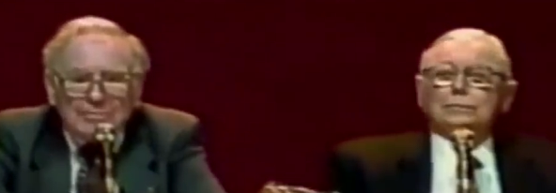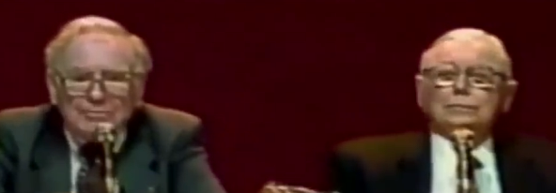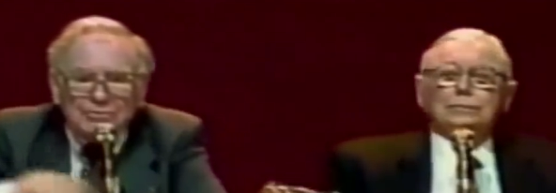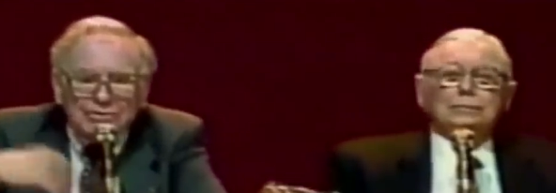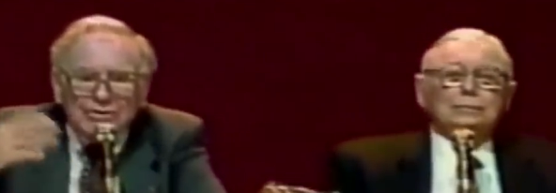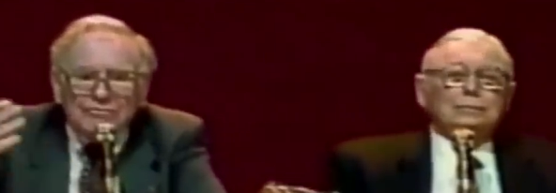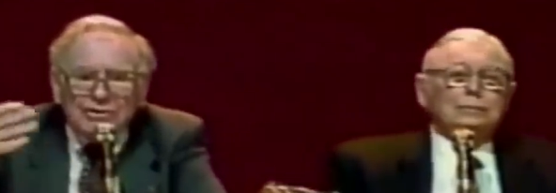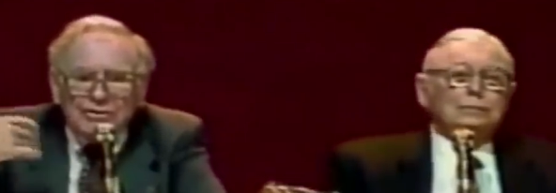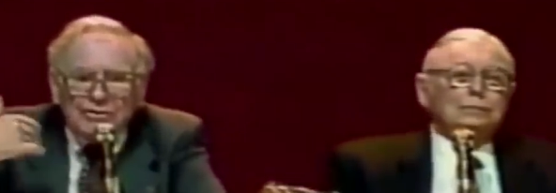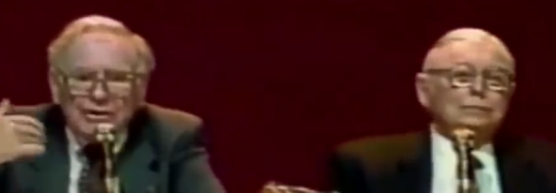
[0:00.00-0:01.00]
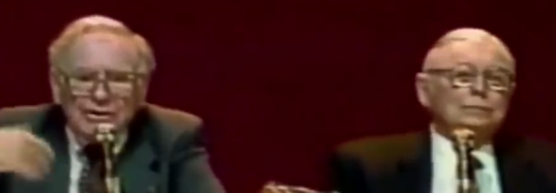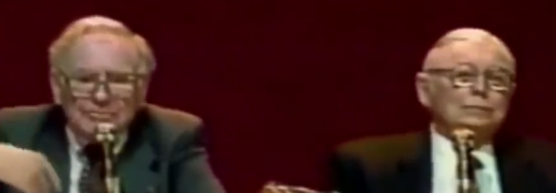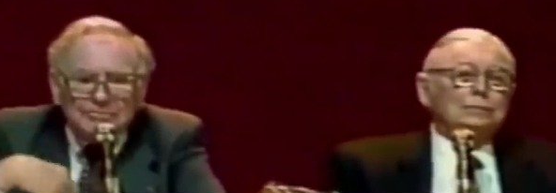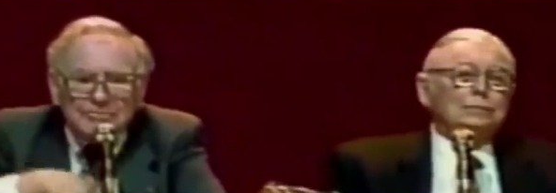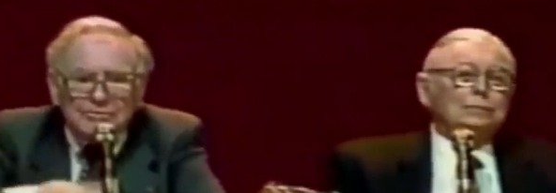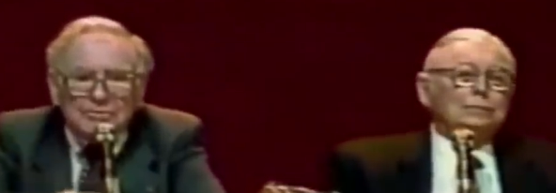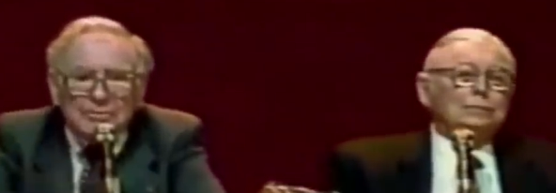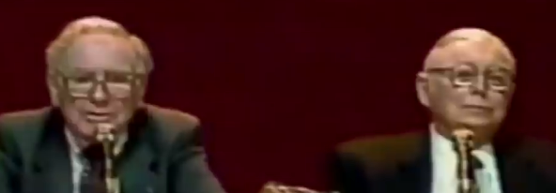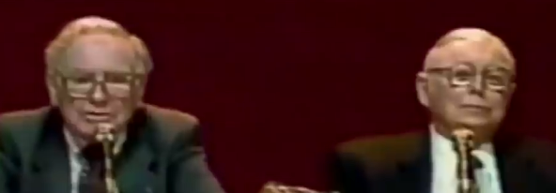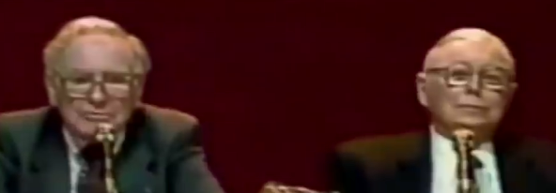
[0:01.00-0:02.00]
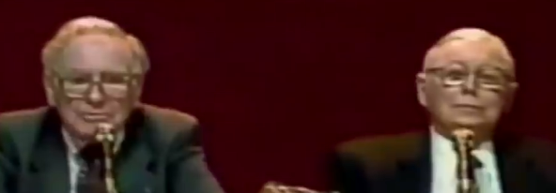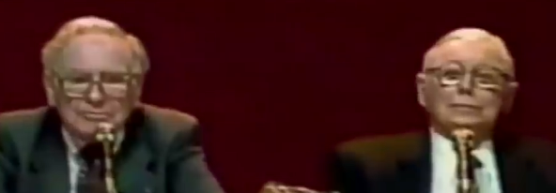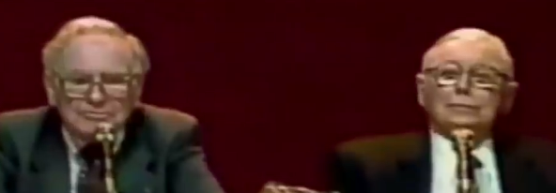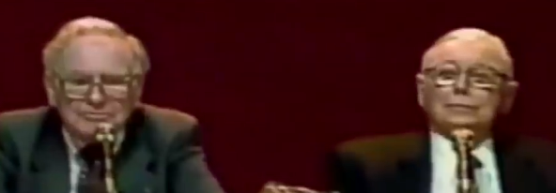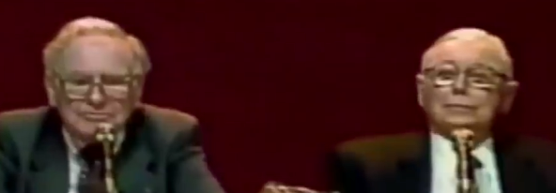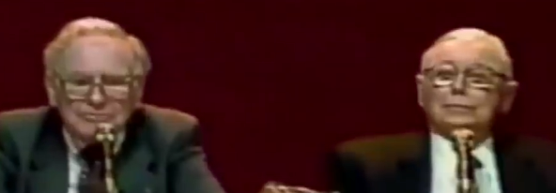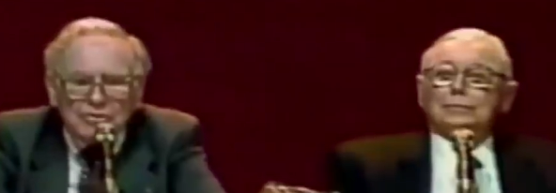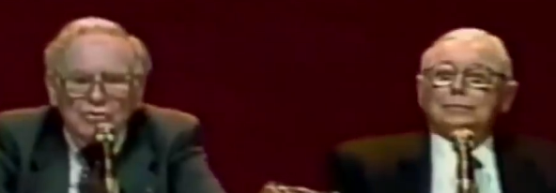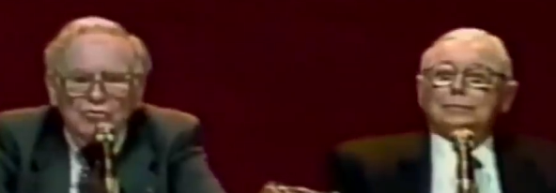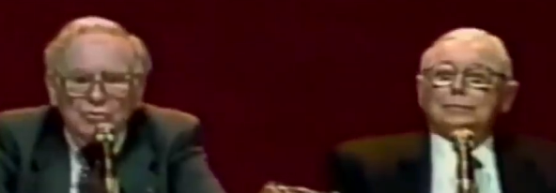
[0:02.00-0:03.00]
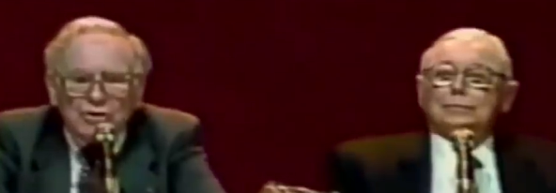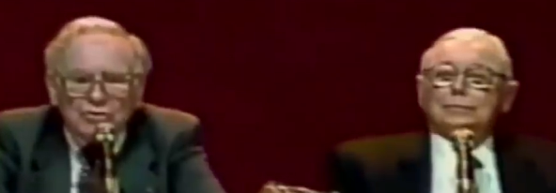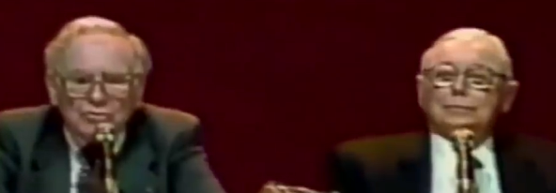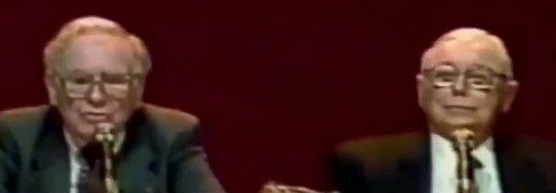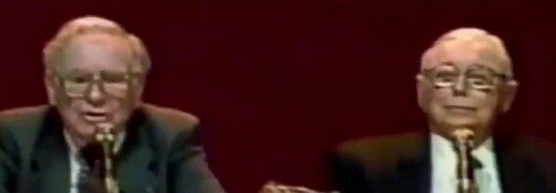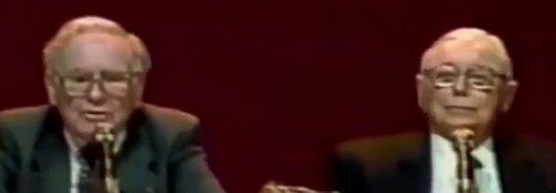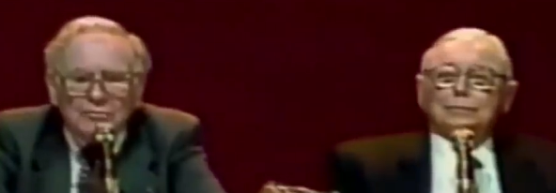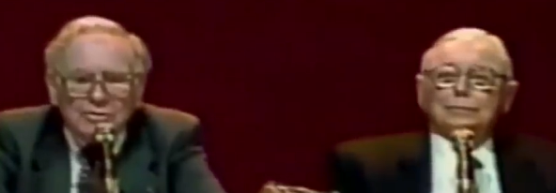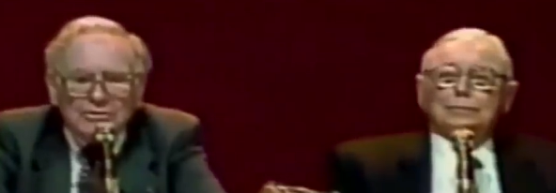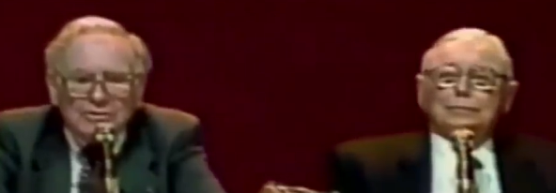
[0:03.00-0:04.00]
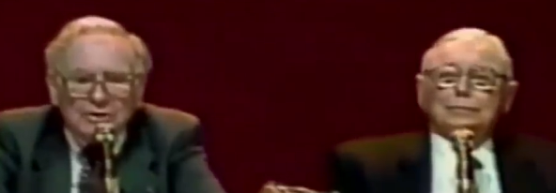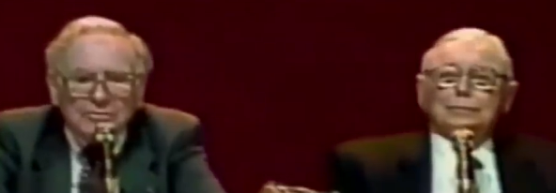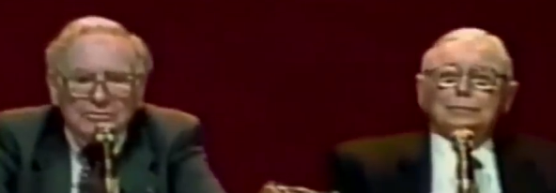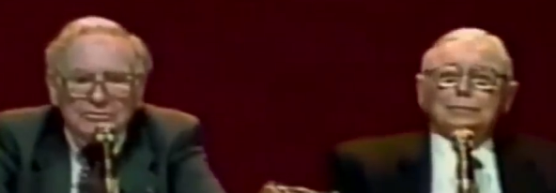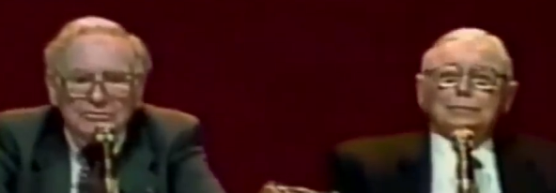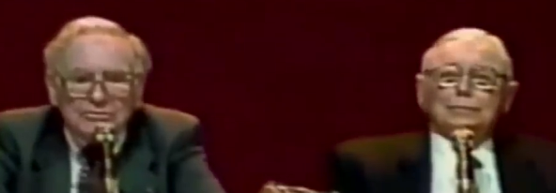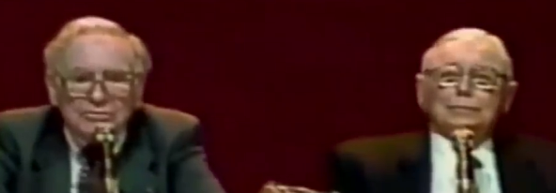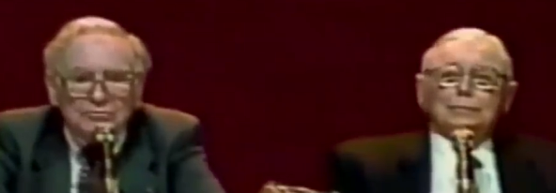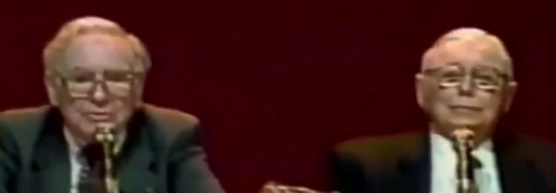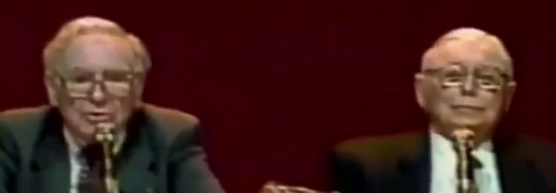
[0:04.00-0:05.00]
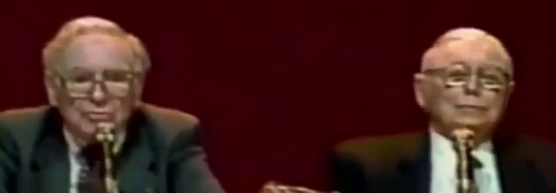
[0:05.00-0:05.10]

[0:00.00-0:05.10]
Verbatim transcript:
Speaker 1: perceive the internet as a possible threat to our retail businesses. There's been no